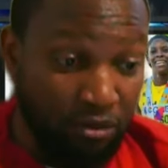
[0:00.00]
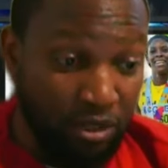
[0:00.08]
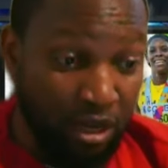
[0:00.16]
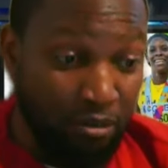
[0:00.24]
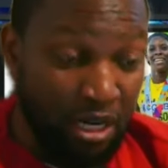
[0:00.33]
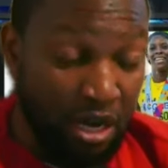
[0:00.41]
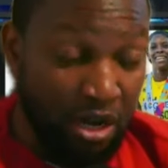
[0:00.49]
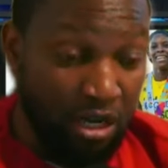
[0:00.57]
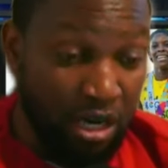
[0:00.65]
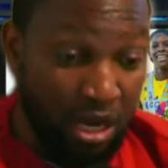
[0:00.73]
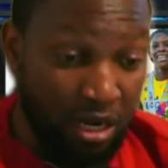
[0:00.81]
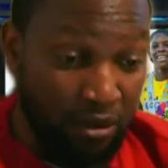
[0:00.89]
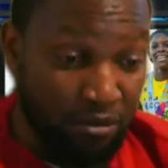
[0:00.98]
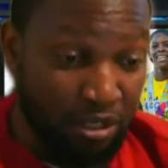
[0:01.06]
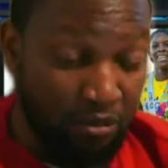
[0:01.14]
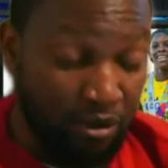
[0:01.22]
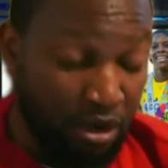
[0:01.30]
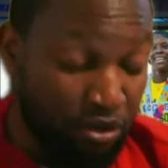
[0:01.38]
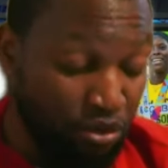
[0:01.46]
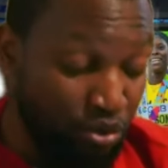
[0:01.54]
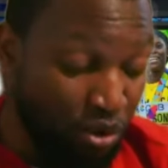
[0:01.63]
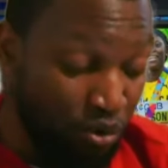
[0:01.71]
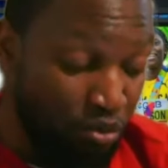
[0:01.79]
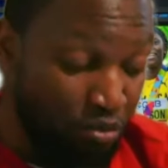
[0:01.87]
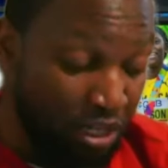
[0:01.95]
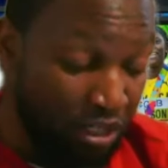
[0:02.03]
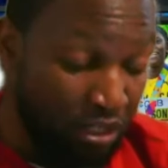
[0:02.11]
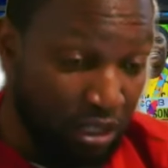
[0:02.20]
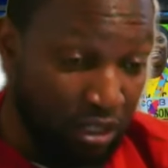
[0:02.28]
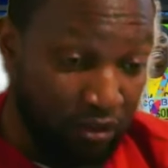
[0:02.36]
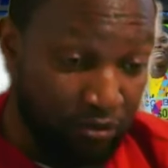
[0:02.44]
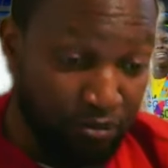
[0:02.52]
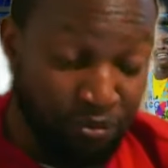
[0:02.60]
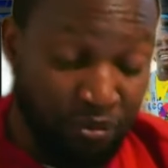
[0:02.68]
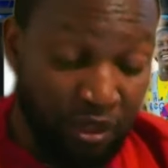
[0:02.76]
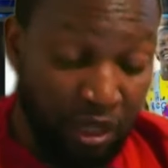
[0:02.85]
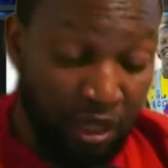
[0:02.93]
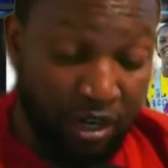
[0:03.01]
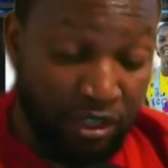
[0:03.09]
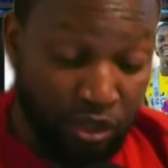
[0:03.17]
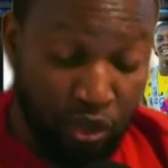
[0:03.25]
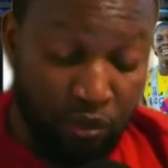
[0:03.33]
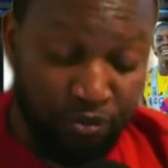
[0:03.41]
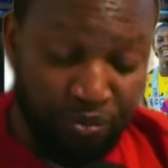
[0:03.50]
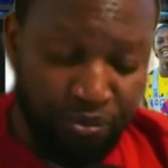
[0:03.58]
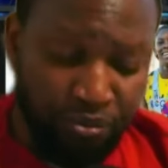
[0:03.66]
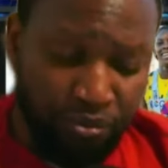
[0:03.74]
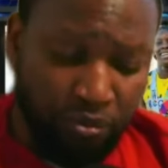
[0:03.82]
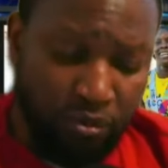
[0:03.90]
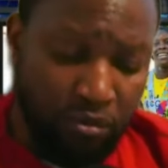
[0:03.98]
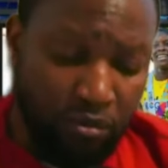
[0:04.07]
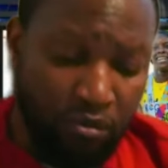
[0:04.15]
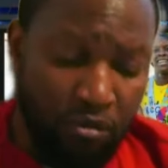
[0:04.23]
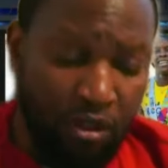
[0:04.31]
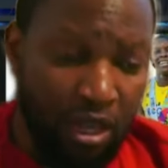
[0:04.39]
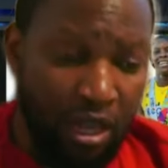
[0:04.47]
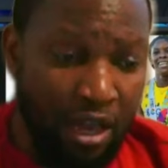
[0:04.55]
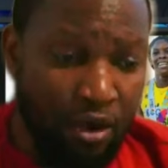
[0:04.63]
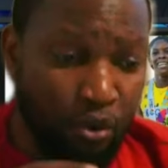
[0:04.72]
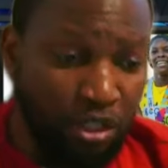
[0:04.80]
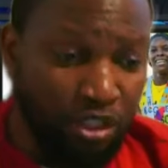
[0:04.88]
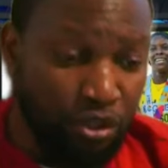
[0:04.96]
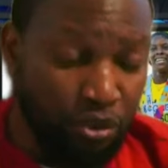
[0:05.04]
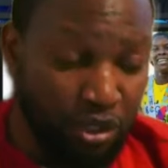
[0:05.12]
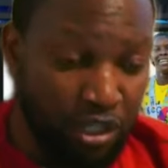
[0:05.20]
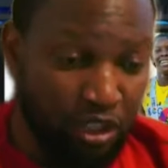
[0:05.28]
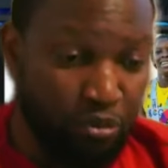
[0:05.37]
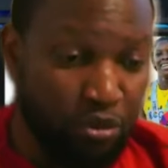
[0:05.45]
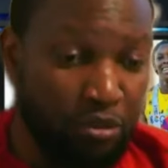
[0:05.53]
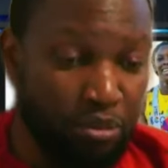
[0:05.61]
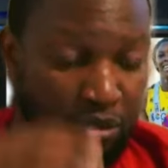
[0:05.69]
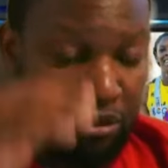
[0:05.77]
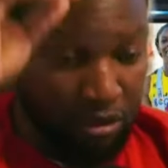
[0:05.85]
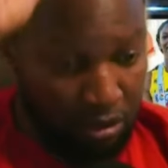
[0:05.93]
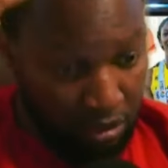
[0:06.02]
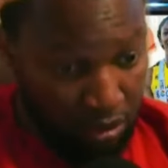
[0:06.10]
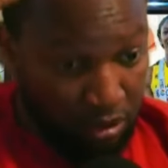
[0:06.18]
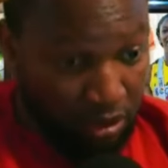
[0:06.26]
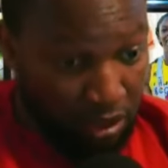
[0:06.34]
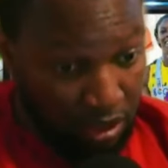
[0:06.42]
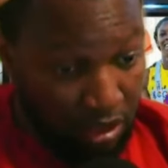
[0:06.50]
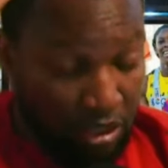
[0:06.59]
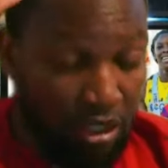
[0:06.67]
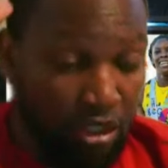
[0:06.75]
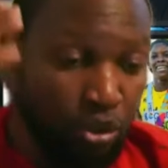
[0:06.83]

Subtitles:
And me now call them name, cause I don't know who me at all. Alright, so I watched the race, people. Seeing